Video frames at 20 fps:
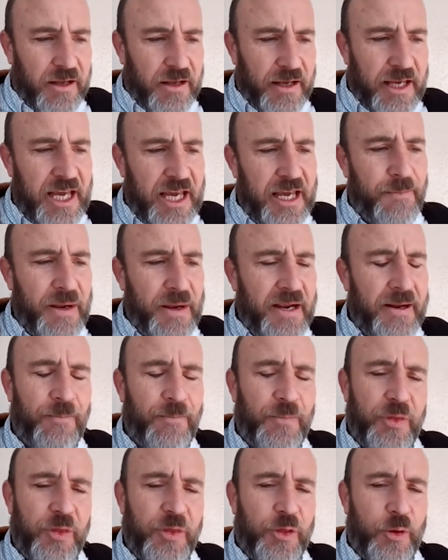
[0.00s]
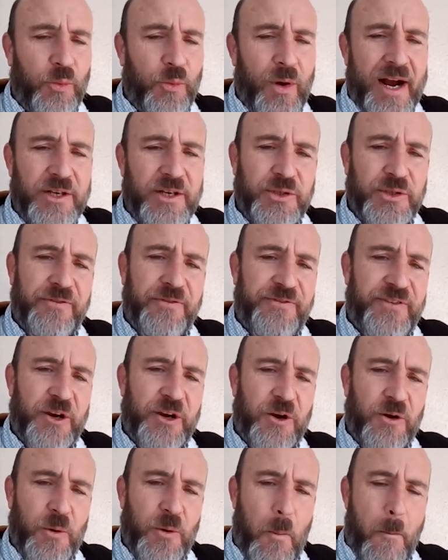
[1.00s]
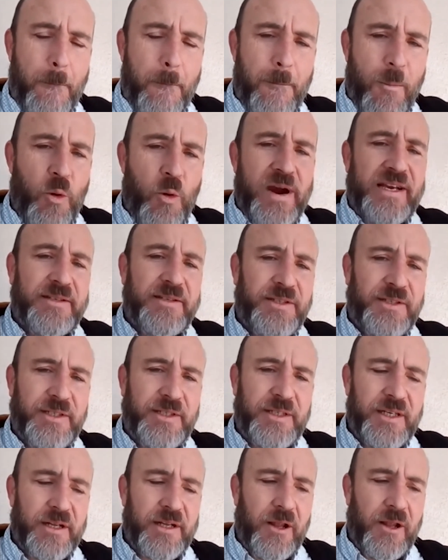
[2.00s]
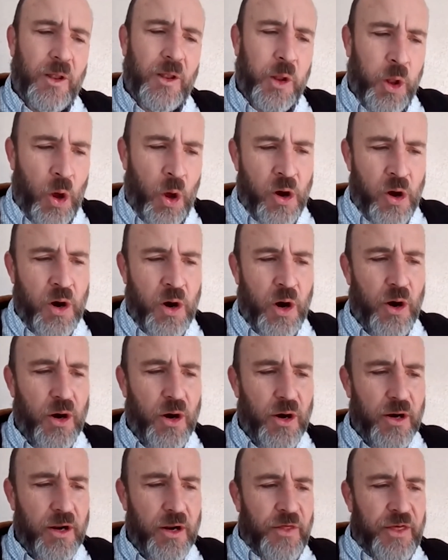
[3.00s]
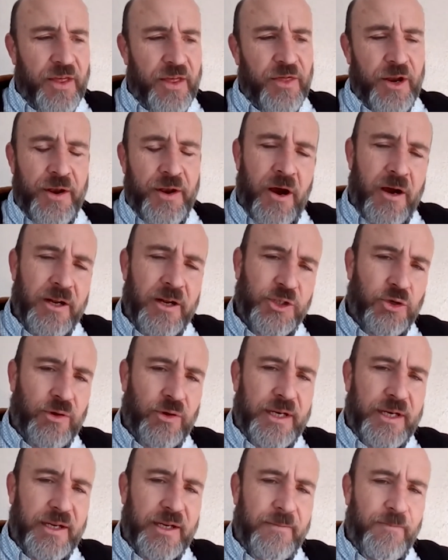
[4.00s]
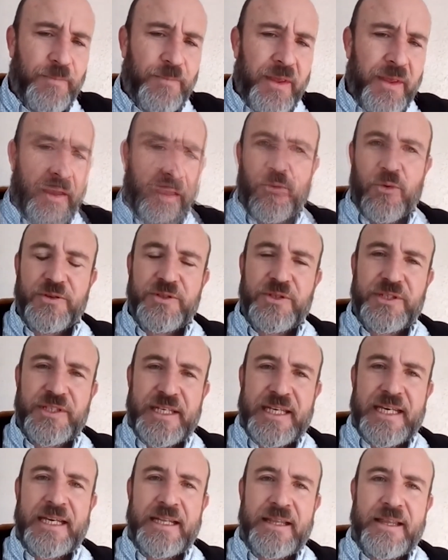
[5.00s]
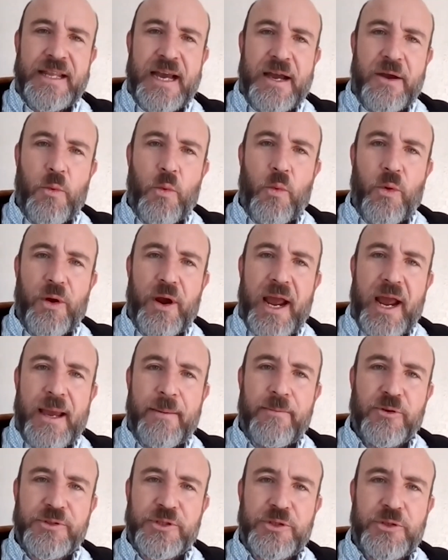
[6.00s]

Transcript: keeping the rhizosphere moist longer than the non treated we're seeing that we're able